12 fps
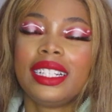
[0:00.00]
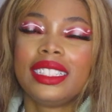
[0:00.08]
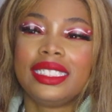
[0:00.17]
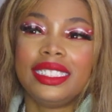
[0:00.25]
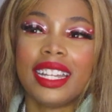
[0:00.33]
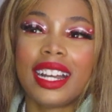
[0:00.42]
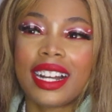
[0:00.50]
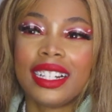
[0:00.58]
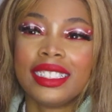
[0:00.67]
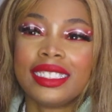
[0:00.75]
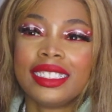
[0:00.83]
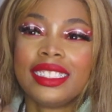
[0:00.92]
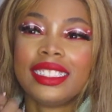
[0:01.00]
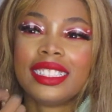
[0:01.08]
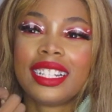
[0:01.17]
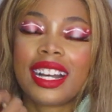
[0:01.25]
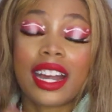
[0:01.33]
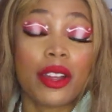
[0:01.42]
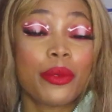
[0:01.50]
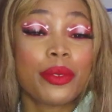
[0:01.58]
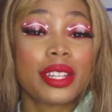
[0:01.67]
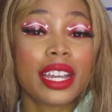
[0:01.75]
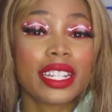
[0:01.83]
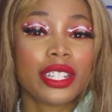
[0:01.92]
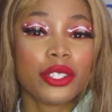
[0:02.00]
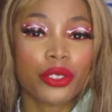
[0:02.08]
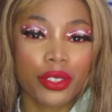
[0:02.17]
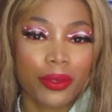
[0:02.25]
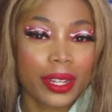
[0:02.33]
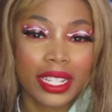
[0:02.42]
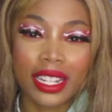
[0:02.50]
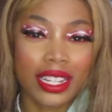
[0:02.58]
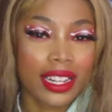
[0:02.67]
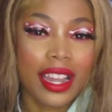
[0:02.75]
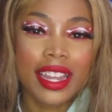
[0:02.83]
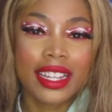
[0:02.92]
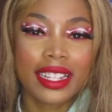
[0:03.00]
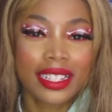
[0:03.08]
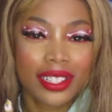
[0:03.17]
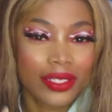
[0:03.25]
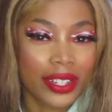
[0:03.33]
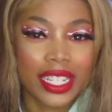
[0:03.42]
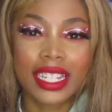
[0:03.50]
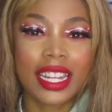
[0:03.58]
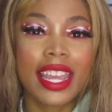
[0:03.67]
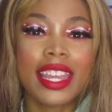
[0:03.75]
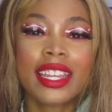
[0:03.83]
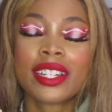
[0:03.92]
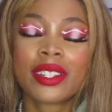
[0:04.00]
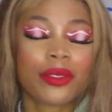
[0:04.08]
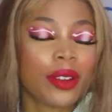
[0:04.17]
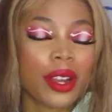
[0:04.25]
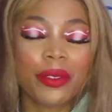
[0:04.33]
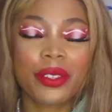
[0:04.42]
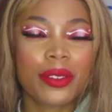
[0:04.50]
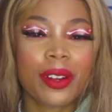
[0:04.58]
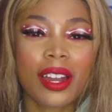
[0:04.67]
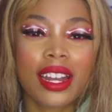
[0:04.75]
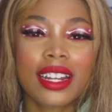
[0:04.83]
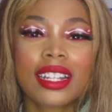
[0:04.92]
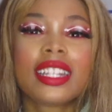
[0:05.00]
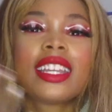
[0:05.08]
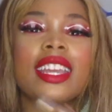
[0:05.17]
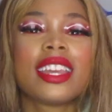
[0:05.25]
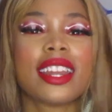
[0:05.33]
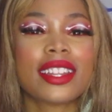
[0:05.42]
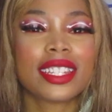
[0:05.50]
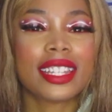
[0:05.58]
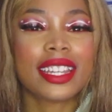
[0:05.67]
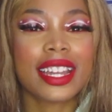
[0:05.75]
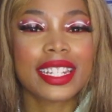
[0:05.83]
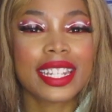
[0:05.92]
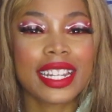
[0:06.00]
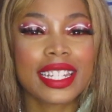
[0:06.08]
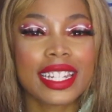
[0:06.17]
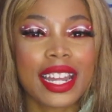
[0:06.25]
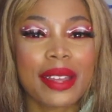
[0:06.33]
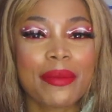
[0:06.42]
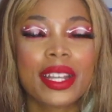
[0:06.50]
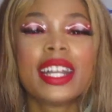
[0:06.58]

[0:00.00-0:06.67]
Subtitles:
Yeah, I hope you guys enjoy the rest of the night, rest of the day, wherever you are, and I'll see you guys next time.